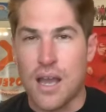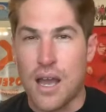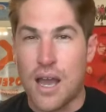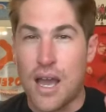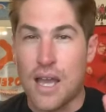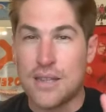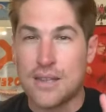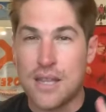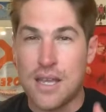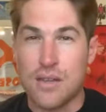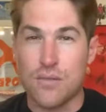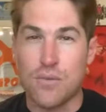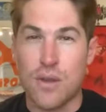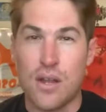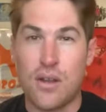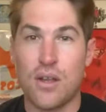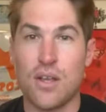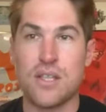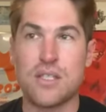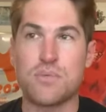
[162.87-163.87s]
I think
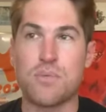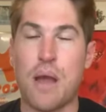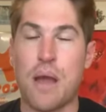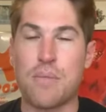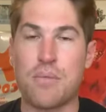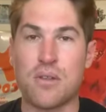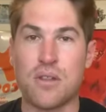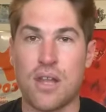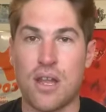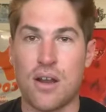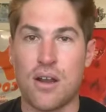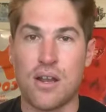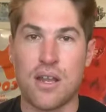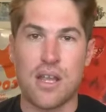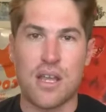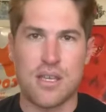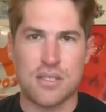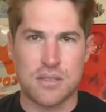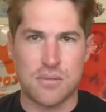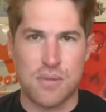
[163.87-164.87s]
Red Hood's
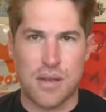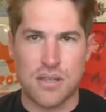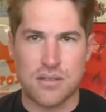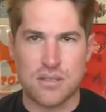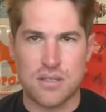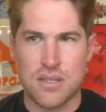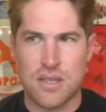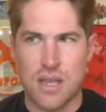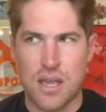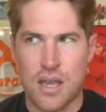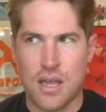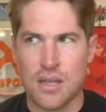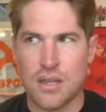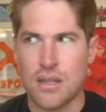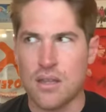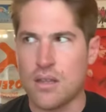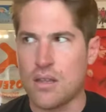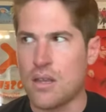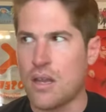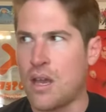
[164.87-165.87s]
popularity is about to get
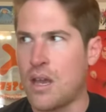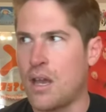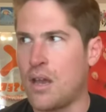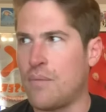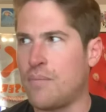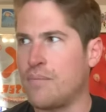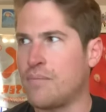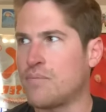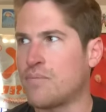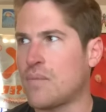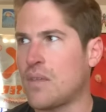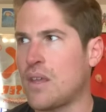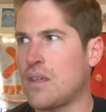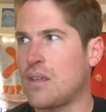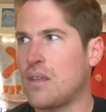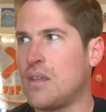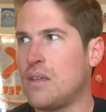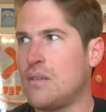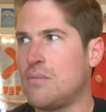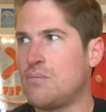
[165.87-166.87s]

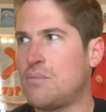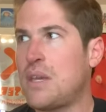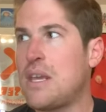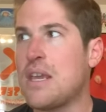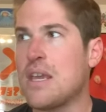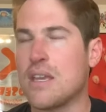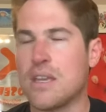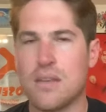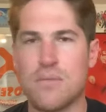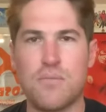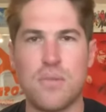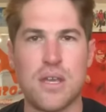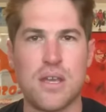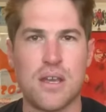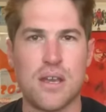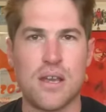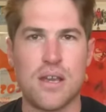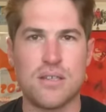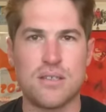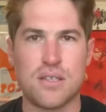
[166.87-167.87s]
peak
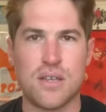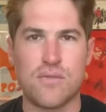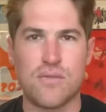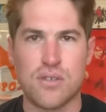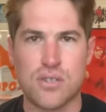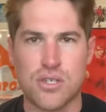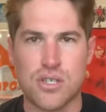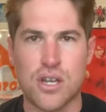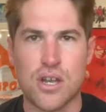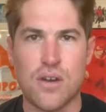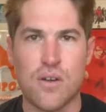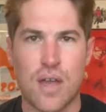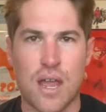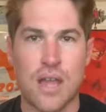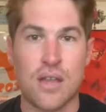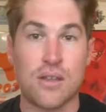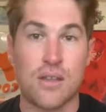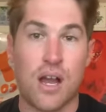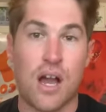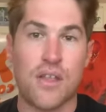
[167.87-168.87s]
because of the show
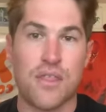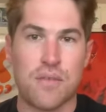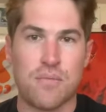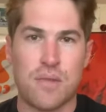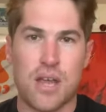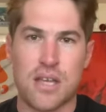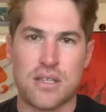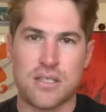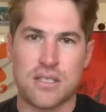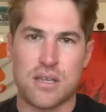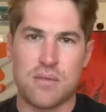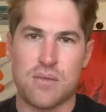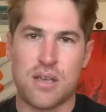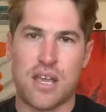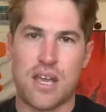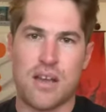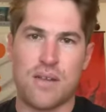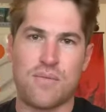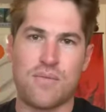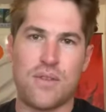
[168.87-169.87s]
and Gotham Knights coming
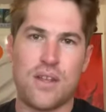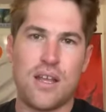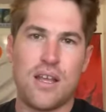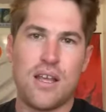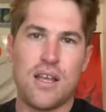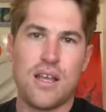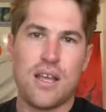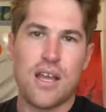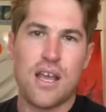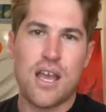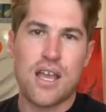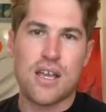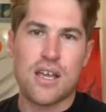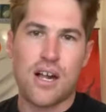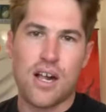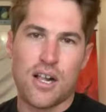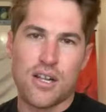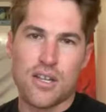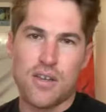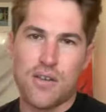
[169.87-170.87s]
out. Hey,
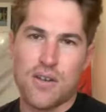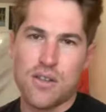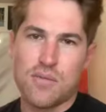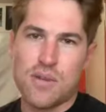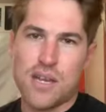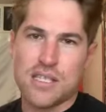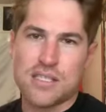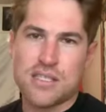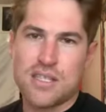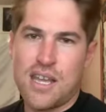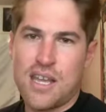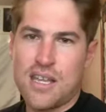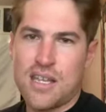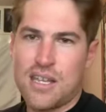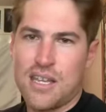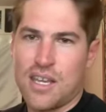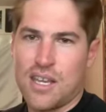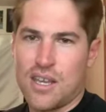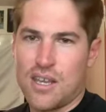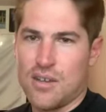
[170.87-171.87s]
Colin, you are the best.
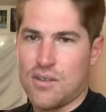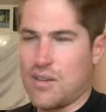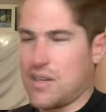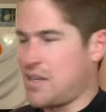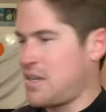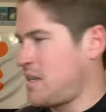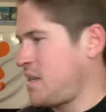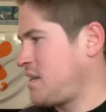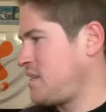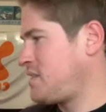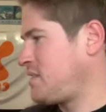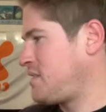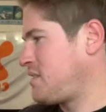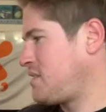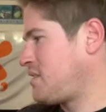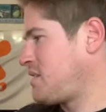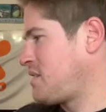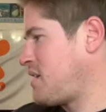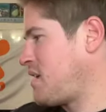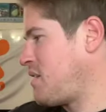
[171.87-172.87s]
Thank you. What a
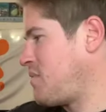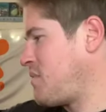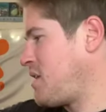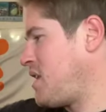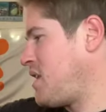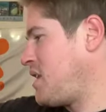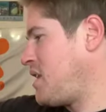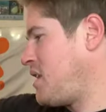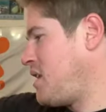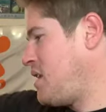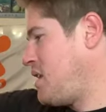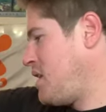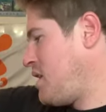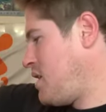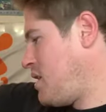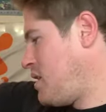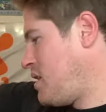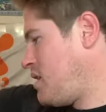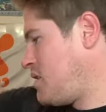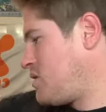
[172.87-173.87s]
nice comment.
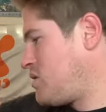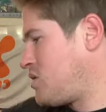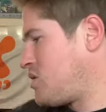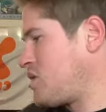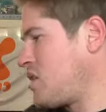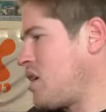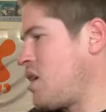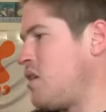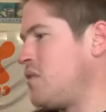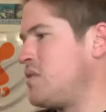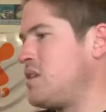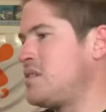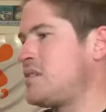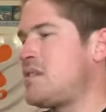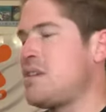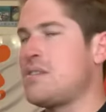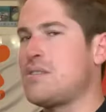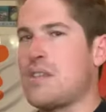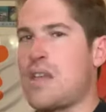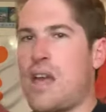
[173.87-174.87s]
So, this
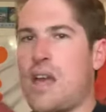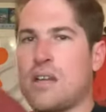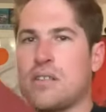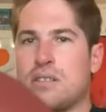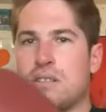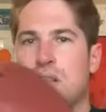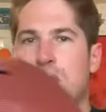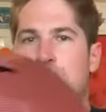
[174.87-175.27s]
is X